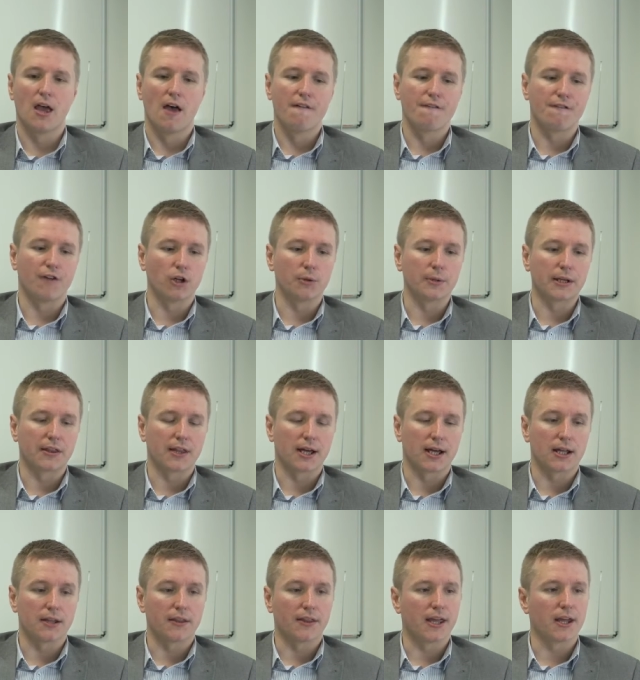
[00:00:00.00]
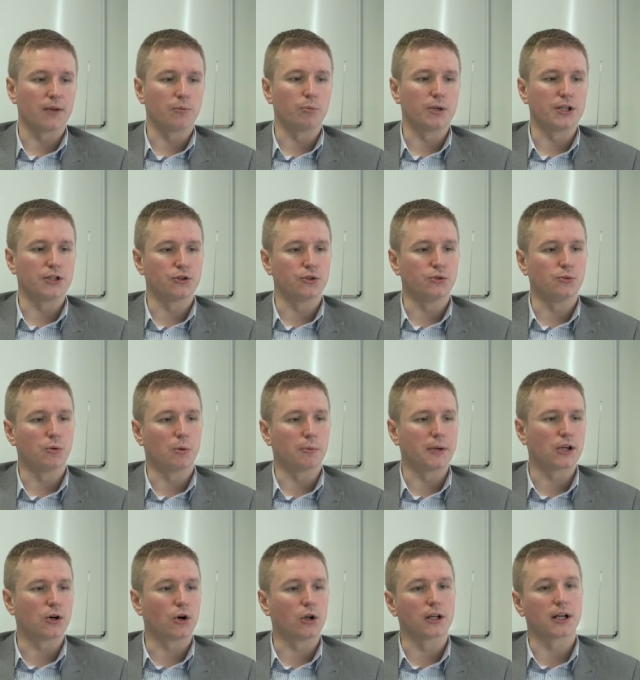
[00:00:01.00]
Following that, then we do what
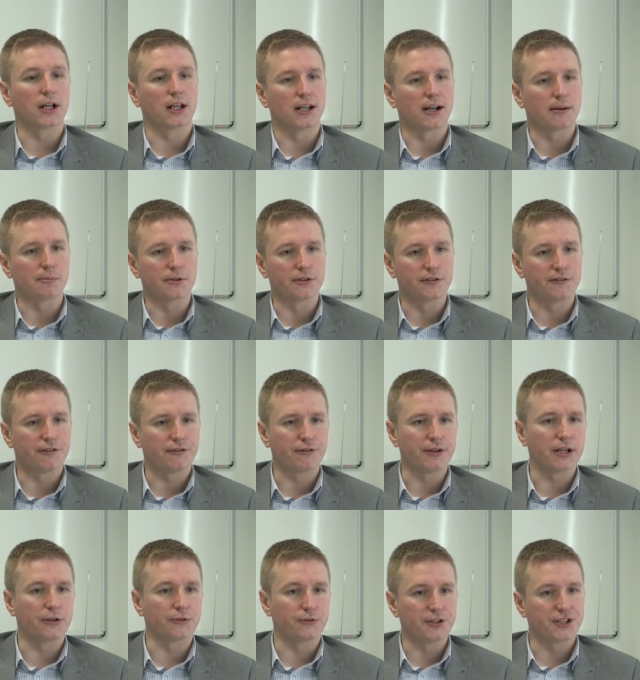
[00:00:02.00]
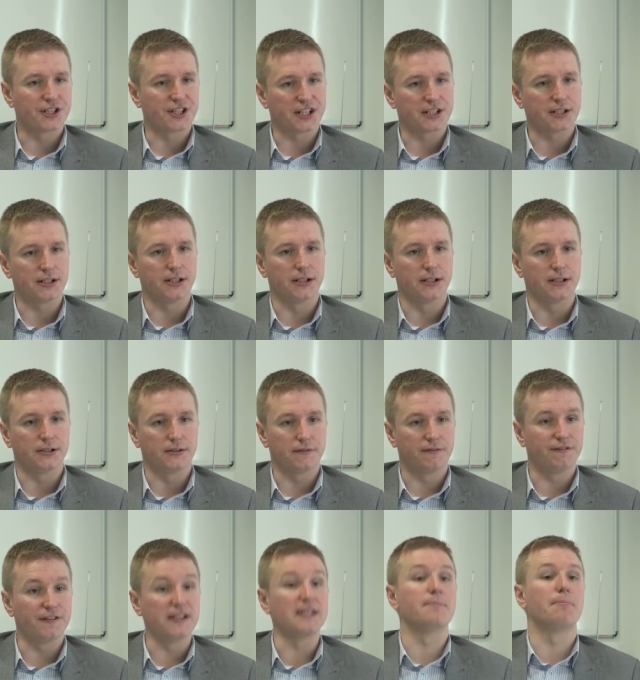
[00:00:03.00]
we call a collaborative 360
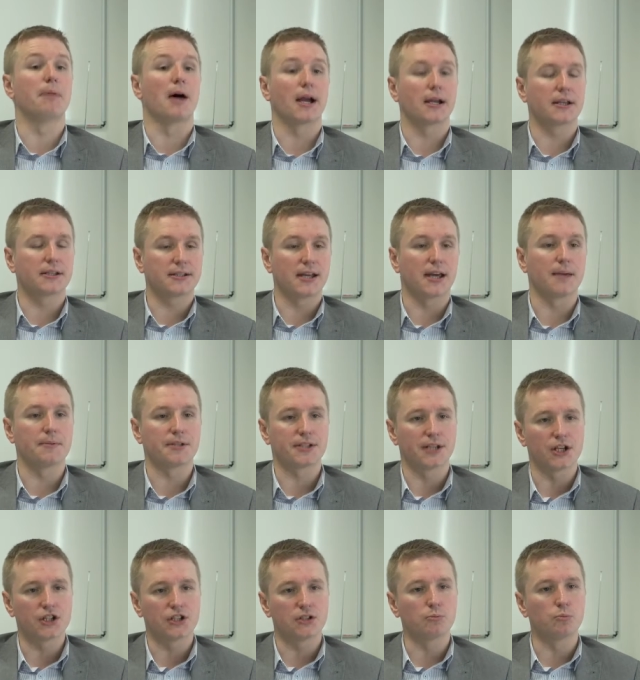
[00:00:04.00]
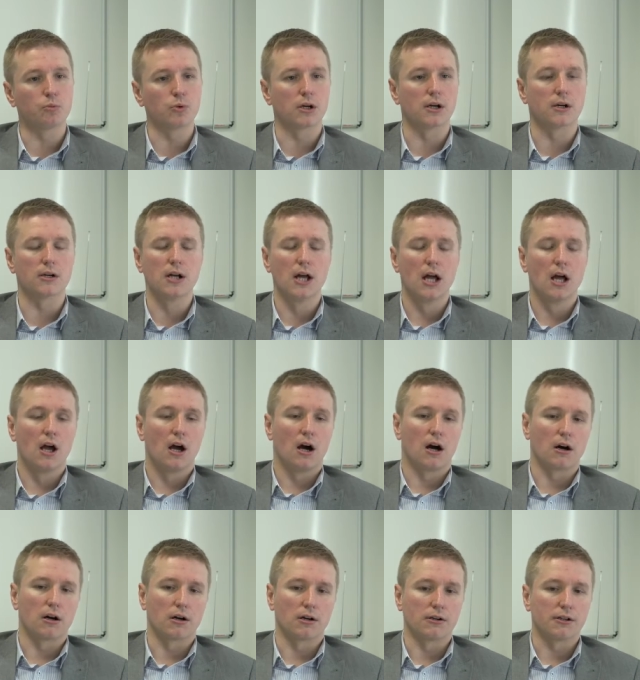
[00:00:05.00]
feedback type session, where
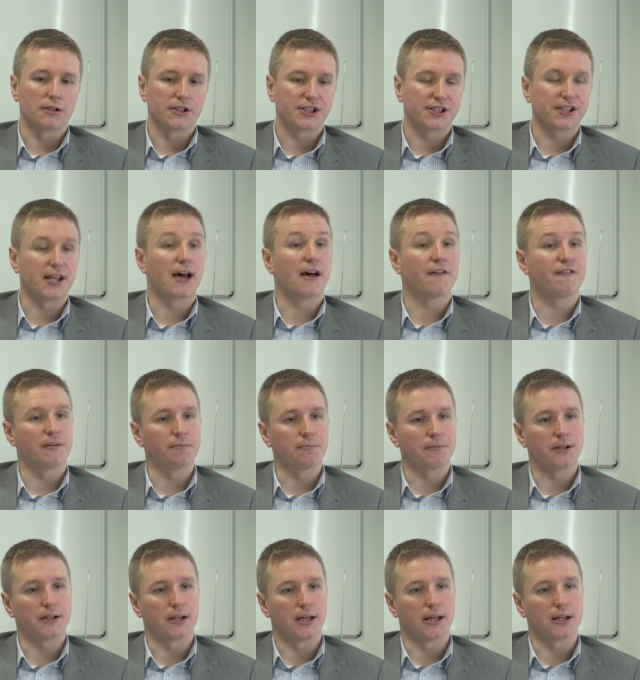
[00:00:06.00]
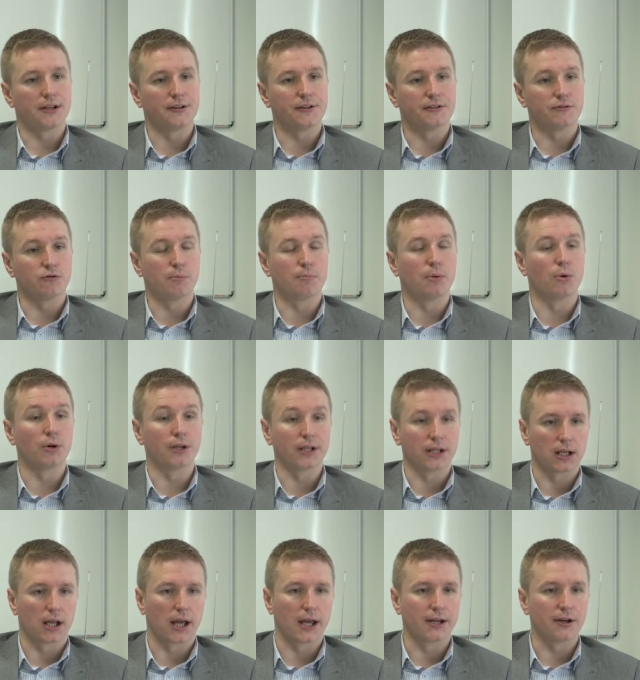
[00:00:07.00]
our staff and
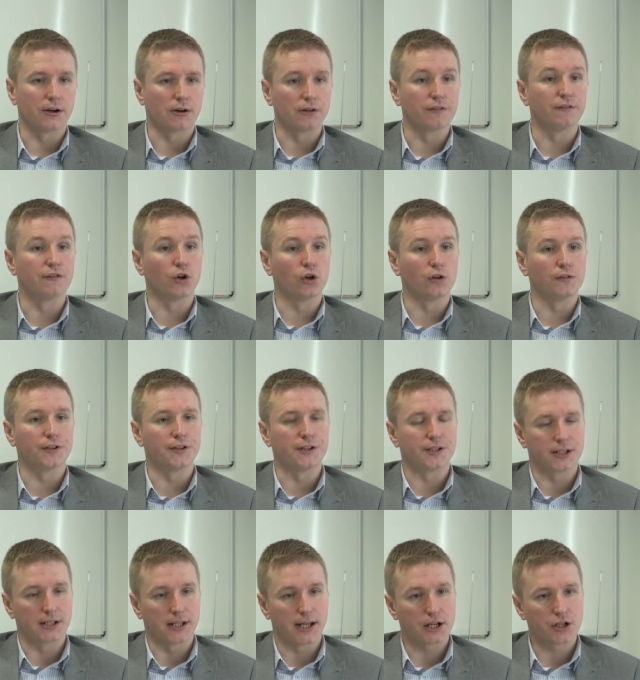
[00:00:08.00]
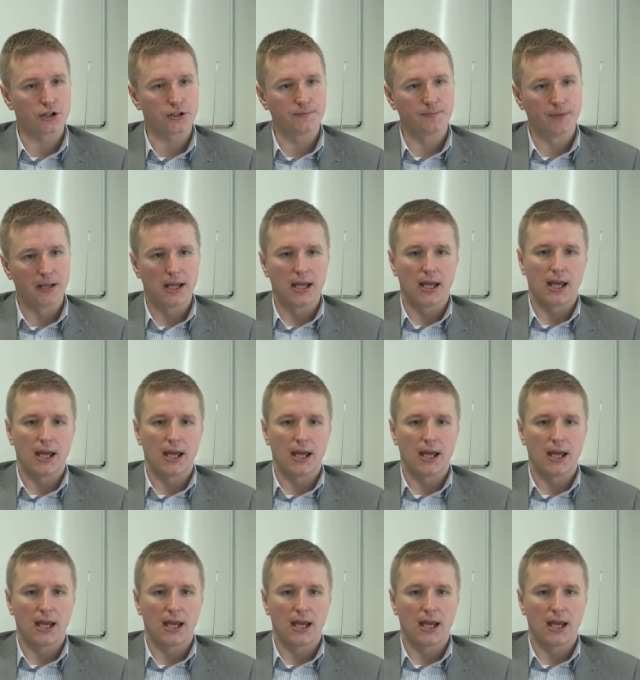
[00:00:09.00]
reporting line are involved in the selection.